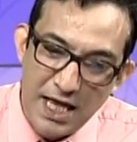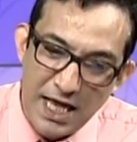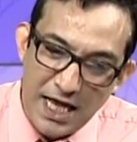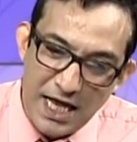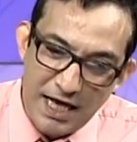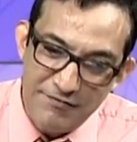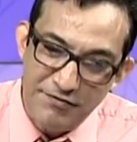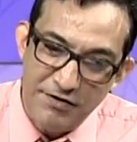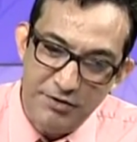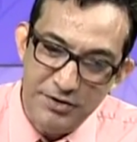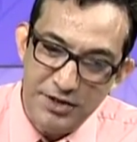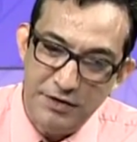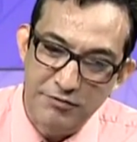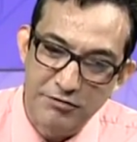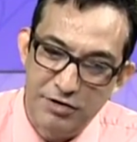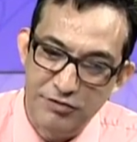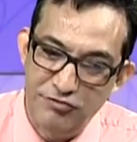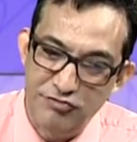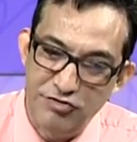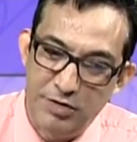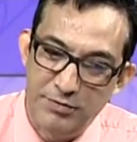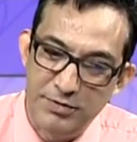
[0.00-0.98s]
I found that
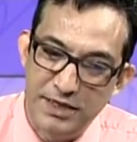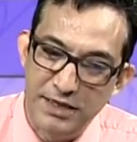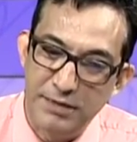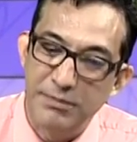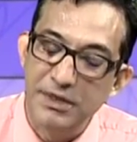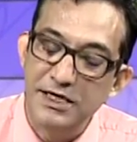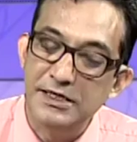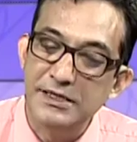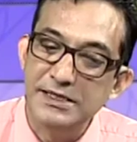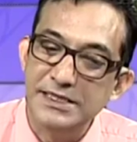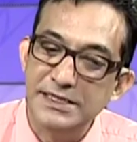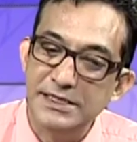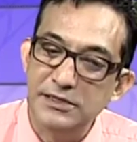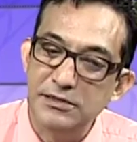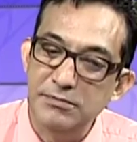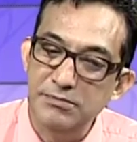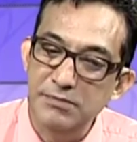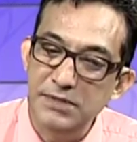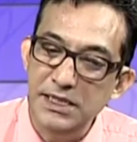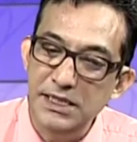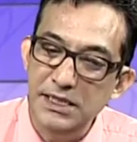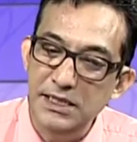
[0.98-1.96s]
rather troubling because to
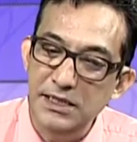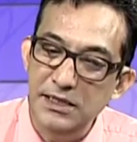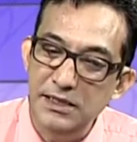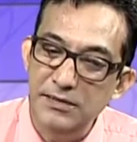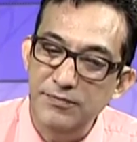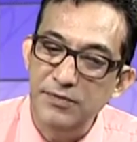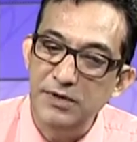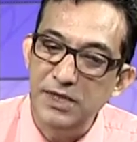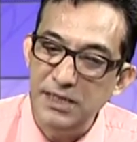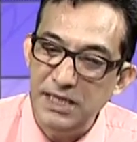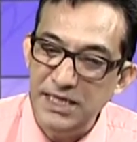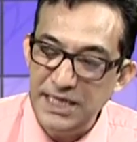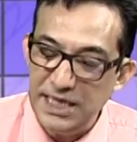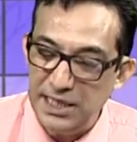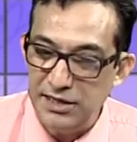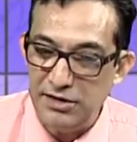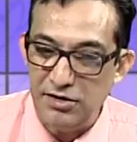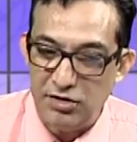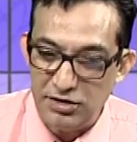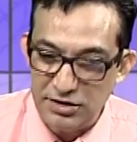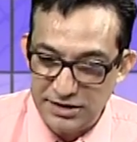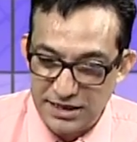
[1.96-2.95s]
me,
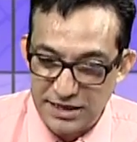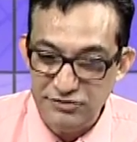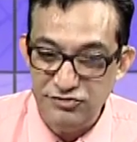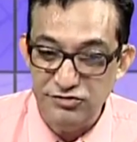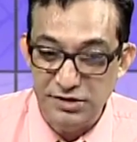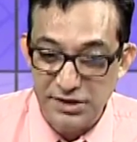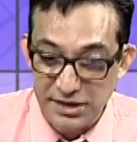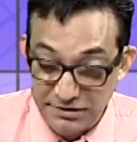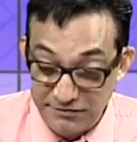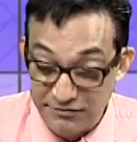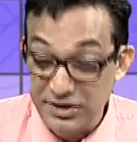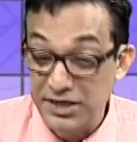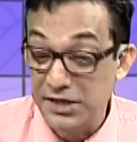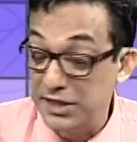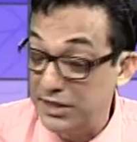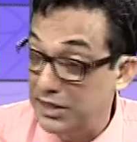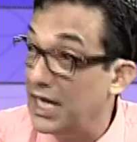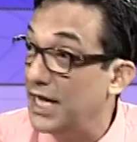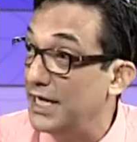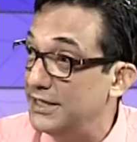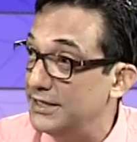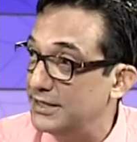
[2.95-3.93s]
yes, architectural significance is
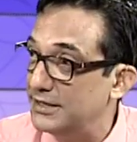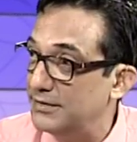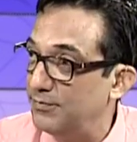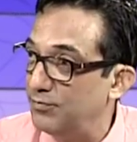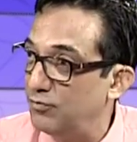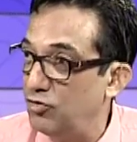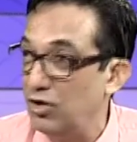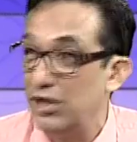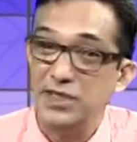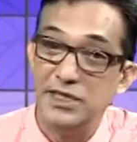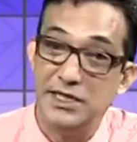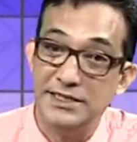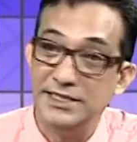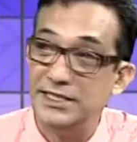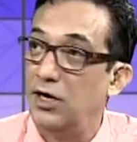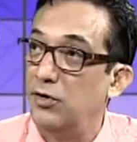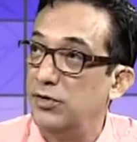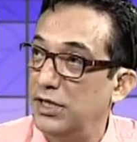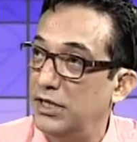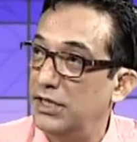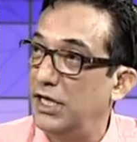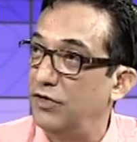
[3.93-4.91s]
nice, president's
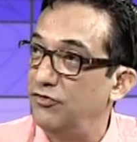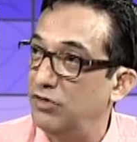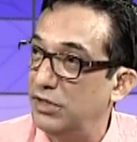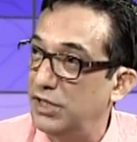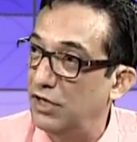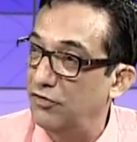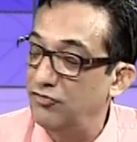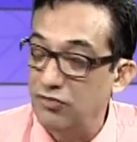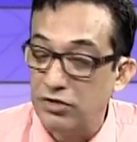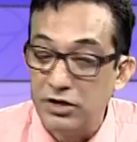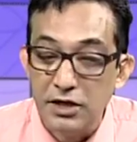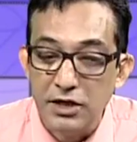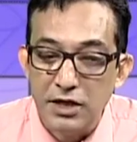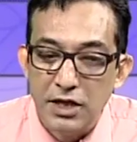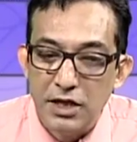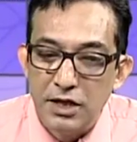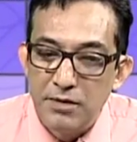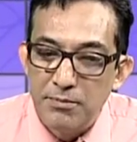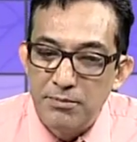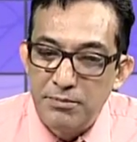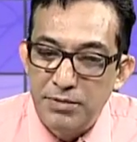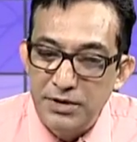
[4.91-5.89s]
house, etc.,
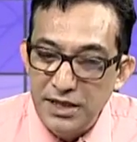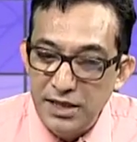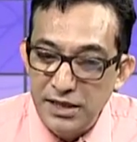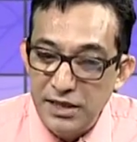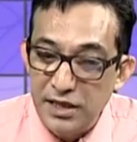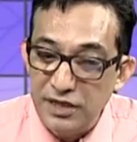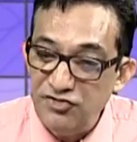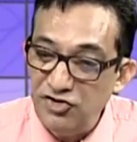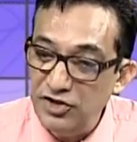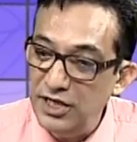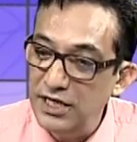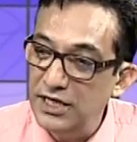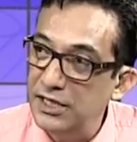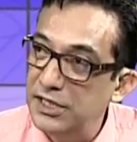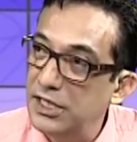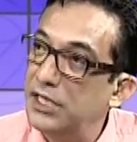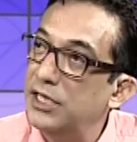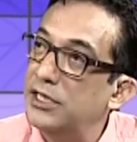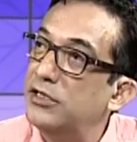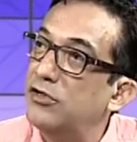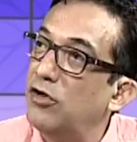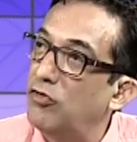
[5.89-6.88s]
but there's such a thing as
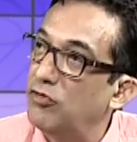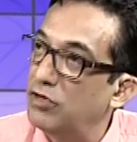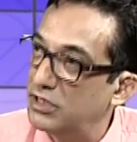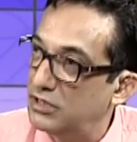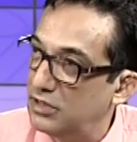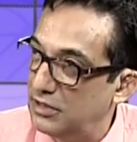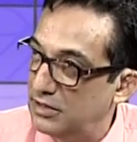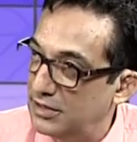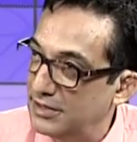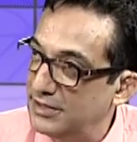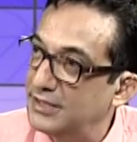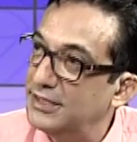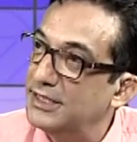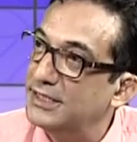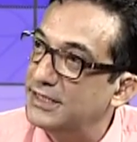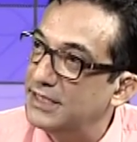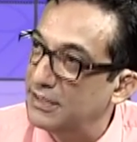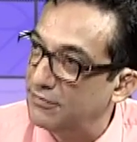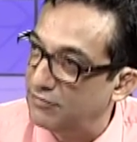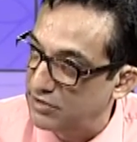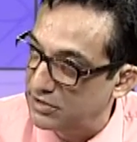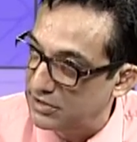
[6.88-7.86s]
historical
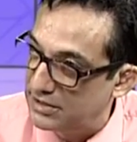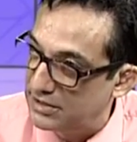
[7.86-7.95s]
significance.